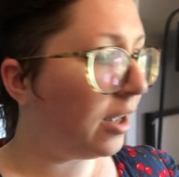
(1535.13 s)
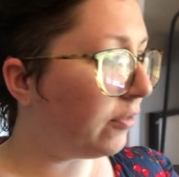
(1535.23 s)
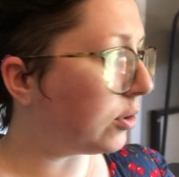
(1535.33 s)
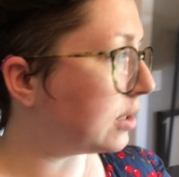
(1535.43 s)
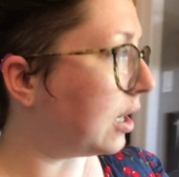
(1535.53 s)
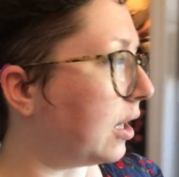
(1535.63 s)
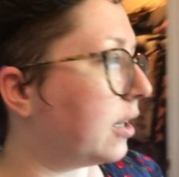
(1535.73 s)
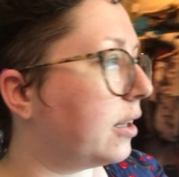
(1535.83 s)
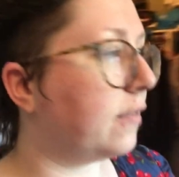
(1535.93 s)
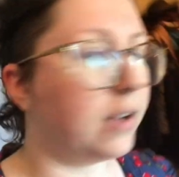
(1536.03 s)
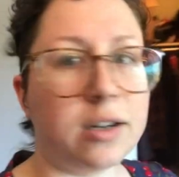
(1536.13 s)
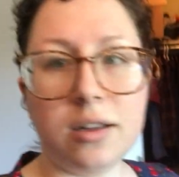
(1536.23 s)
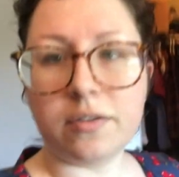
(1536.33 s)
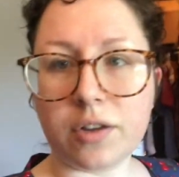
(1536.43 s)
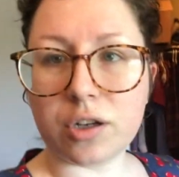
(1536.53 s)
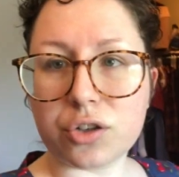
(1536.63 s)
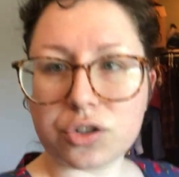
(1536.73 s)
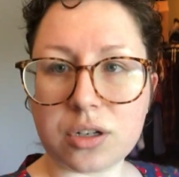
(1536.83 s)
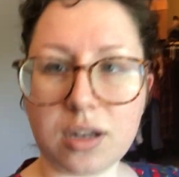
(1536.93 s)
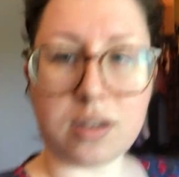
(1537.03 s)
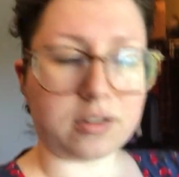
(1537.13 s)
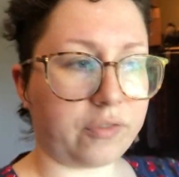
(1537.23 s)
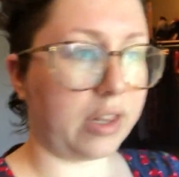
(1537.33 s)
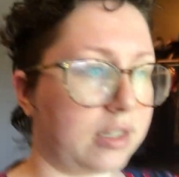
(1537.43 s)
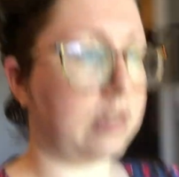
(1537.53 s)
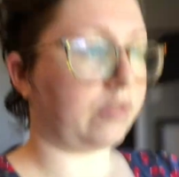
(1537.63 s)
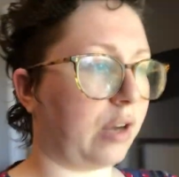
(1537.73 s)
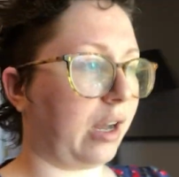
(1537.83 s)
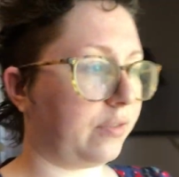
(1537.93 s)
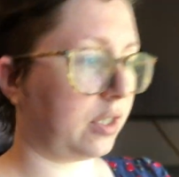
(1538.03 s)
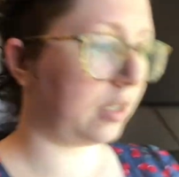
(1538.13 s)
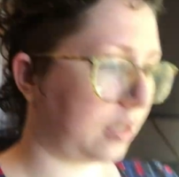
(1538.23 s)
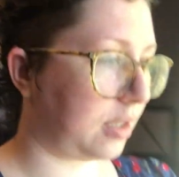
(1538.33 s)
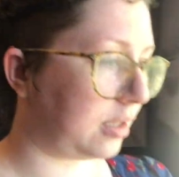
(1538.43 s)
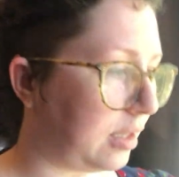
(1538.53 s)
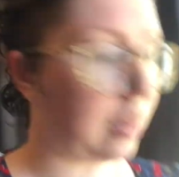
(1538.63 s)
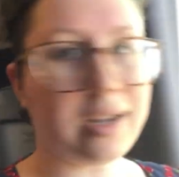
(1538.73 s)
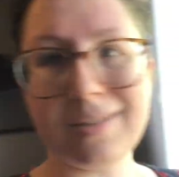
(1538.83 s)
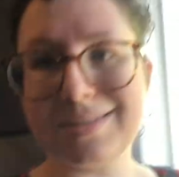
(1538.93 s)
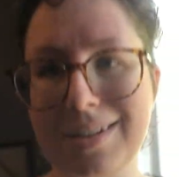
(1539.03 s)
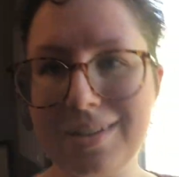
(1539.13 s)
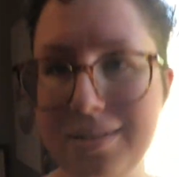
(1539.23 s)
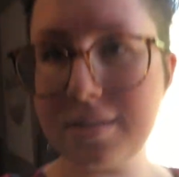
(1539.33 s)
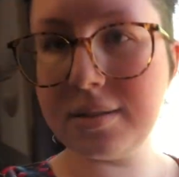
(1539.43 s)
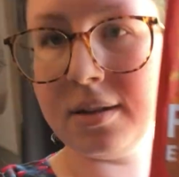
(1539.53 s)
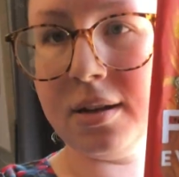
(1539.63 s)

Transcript: Hey folks, I finally finished Felix Ever After last night.